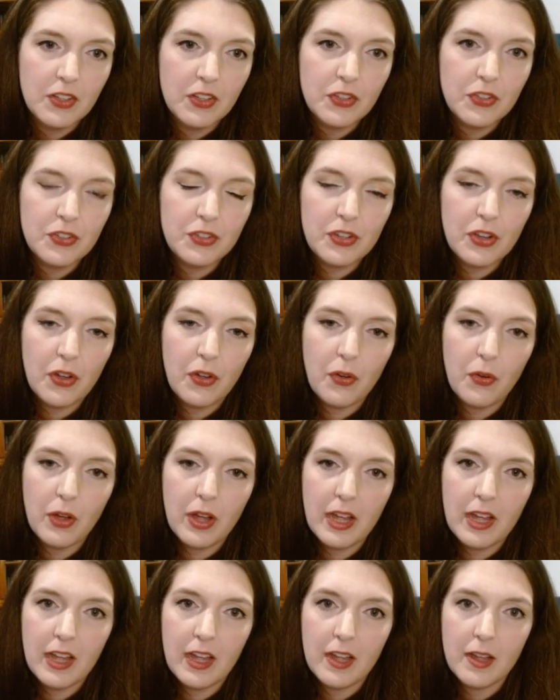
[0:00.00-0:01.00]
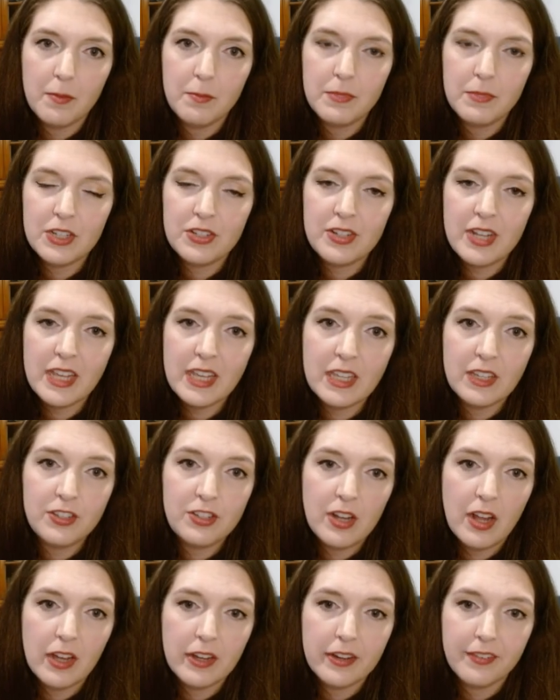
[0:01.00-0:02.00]
So just taking
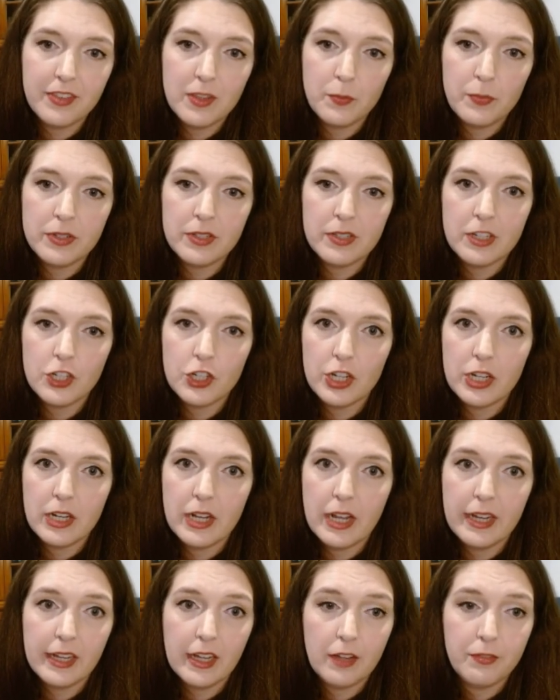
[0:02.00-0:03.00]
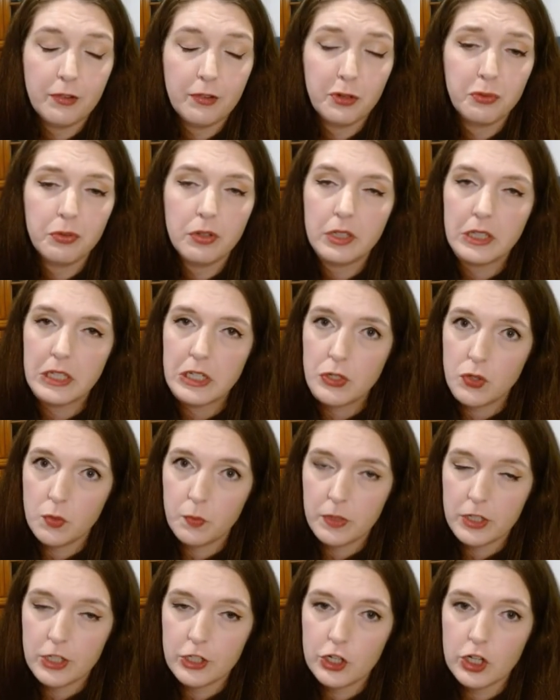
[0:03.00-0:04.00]
stock of the position, I have a rook and 2
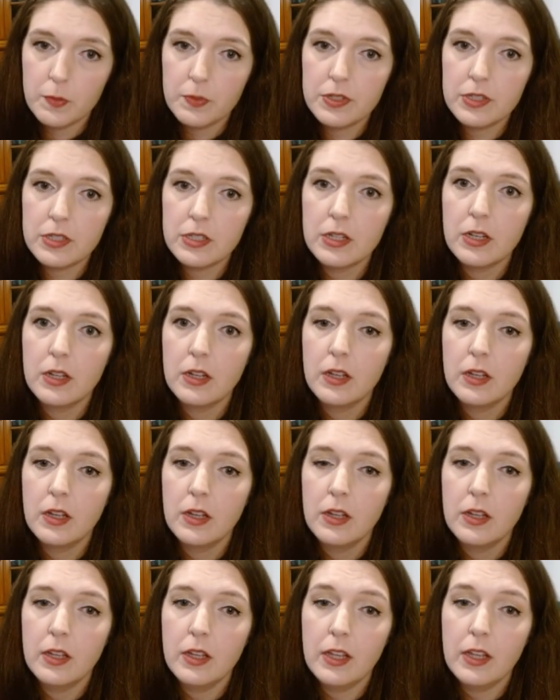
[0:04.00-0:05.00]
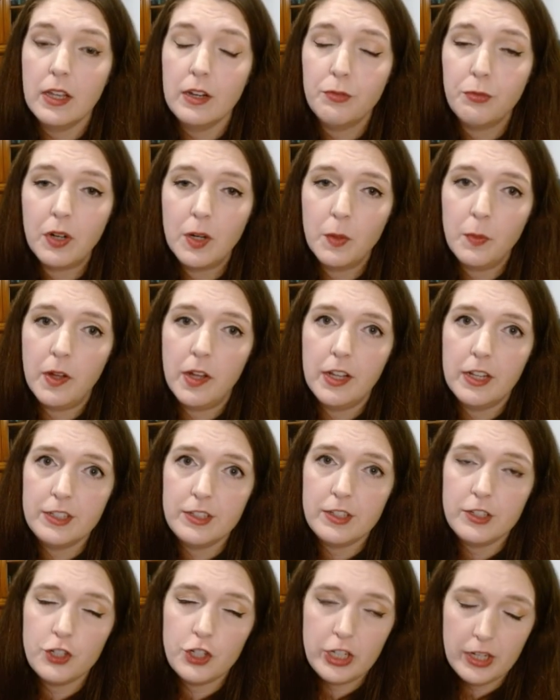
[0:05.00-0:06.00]
bishops and 4
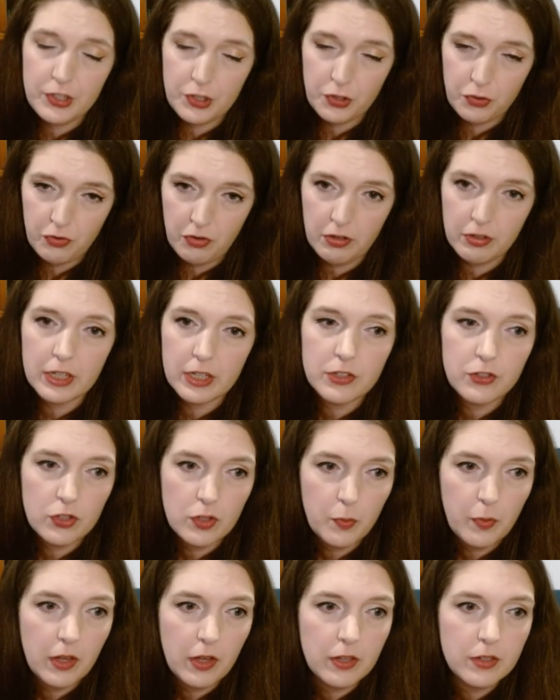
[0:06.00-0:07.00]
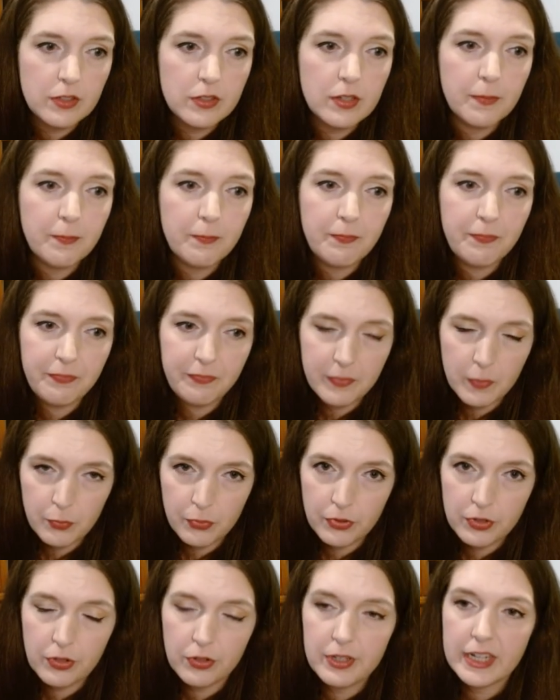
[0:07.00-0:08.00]
pawns. She has a rook and 2 pawns.
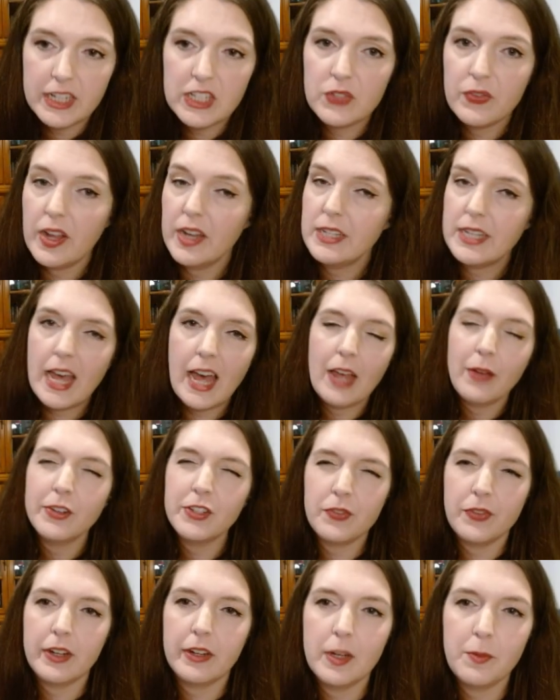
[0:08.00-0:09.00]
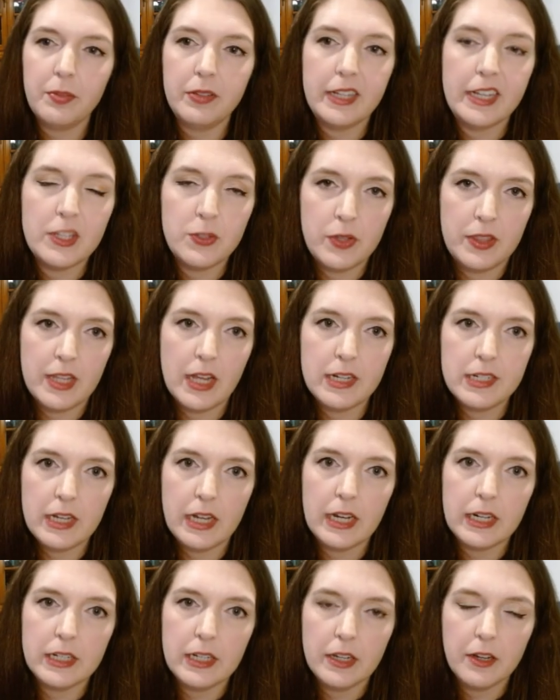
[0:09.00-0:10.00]
Brutal, nice, fine. Yeah, I was very pleased with that
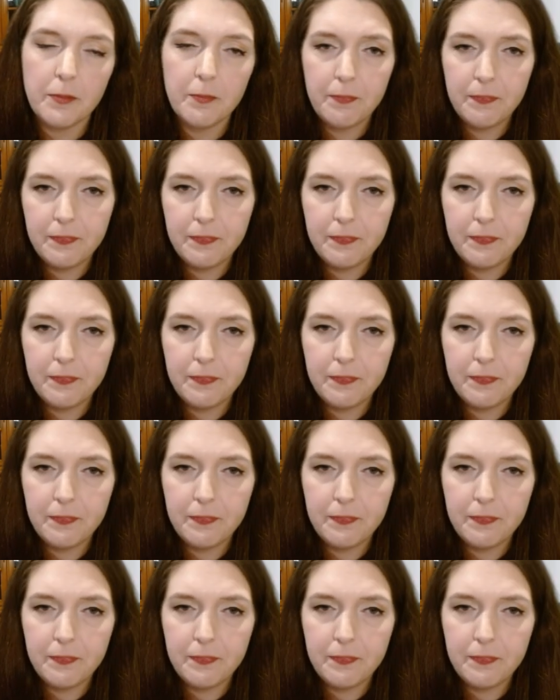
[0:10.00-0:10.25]
tactic.